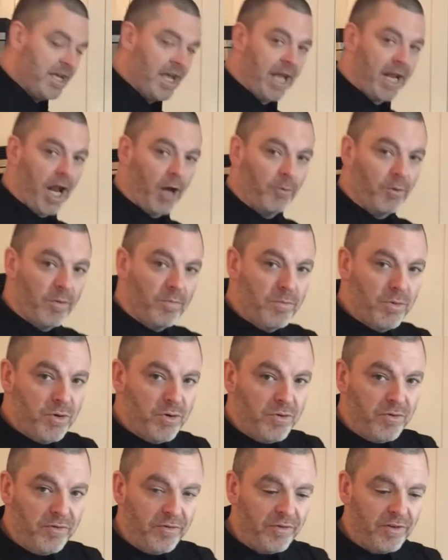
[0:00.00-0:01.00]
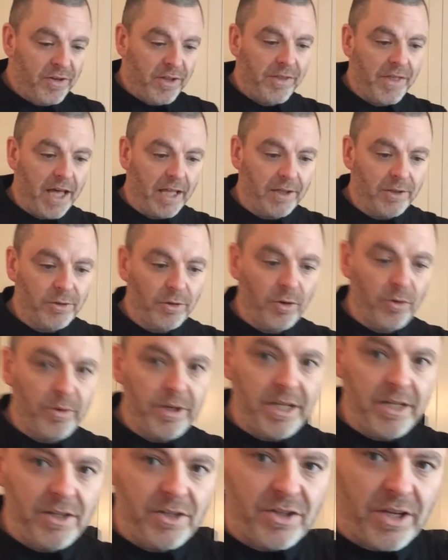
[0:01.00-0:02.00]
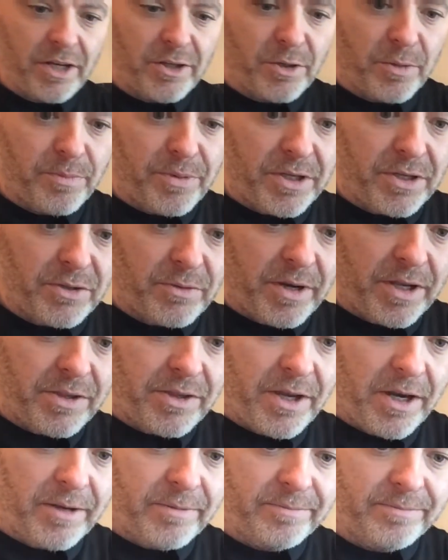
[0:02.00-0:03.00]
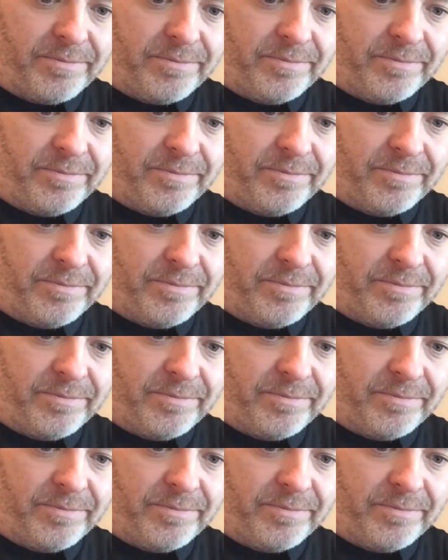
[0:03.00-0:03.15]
And I remove that little green centerpiece right there.